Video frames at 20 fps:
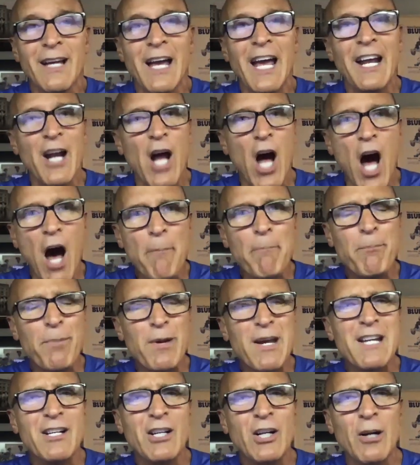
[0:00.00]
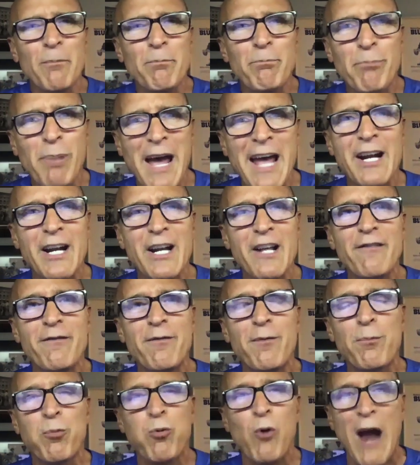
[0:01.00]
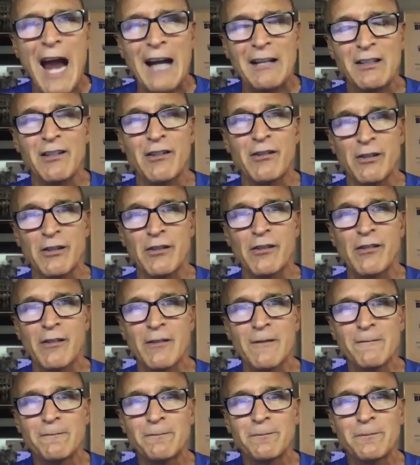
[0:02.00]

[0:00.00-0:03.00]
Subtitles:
and upbeat competitive practices.